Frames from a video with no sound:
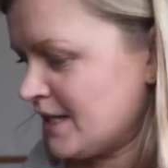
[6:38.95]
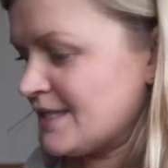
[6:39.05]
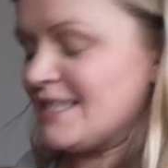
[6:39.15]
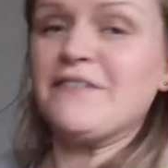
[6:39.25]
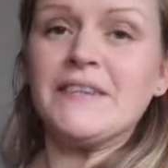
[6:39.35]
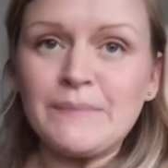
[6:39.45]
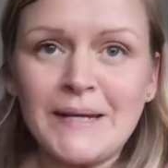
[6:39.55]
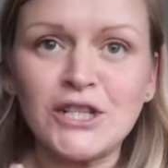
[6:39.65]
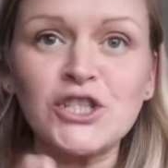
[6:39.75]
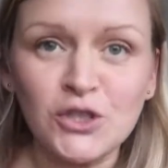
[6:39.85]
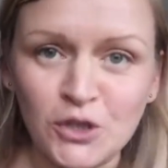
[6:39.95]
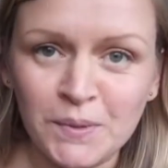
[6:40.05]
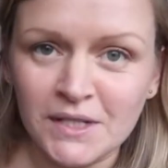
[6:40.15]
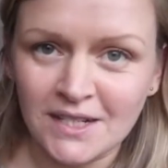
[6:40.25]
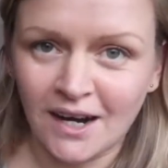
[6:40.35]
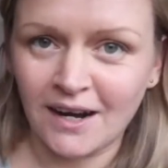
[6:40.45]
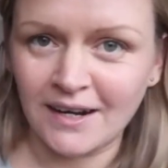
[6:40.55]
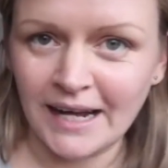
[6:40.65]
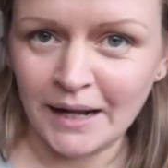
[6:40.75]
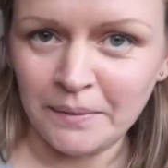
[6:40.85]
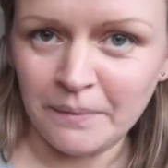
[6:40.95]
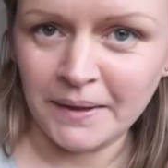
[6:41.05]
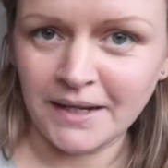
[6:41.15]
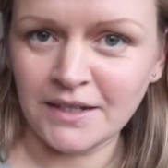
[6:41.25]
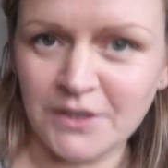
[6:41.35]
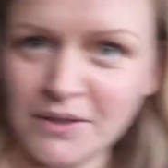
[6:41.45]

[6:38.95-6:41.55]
Stephen has been a superstar and helping me